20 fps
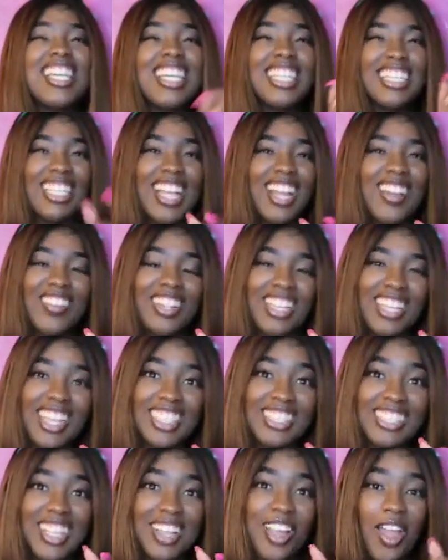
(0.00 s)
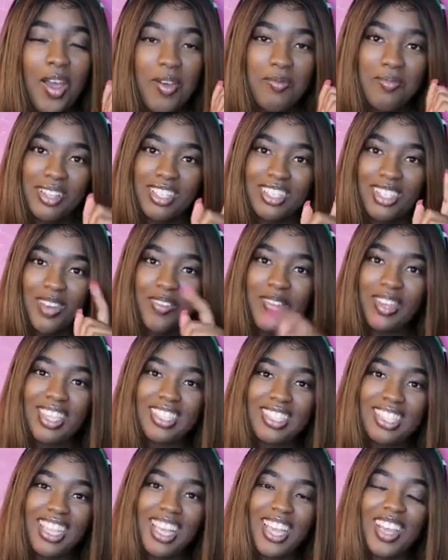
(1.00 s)
His name really not Zion, but he told me
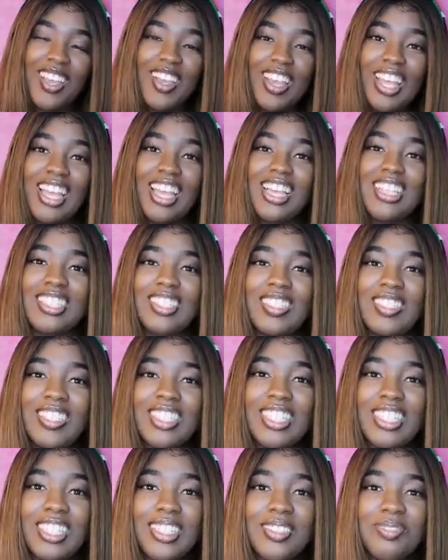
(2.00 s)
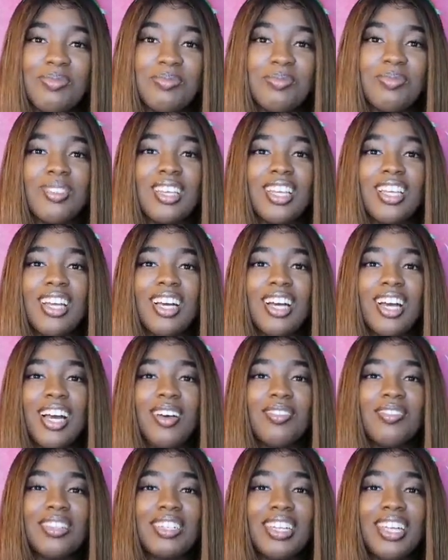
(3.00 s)
his name. So then
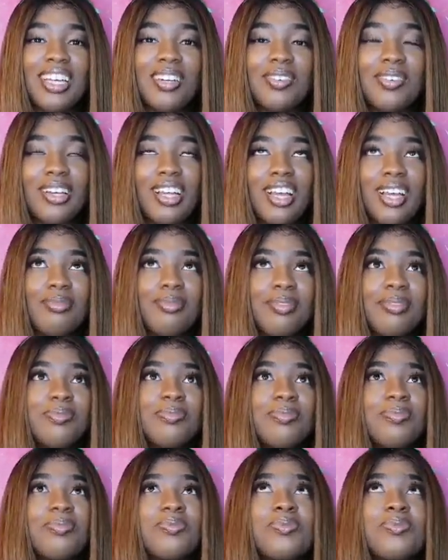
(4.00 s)
after that, what happened?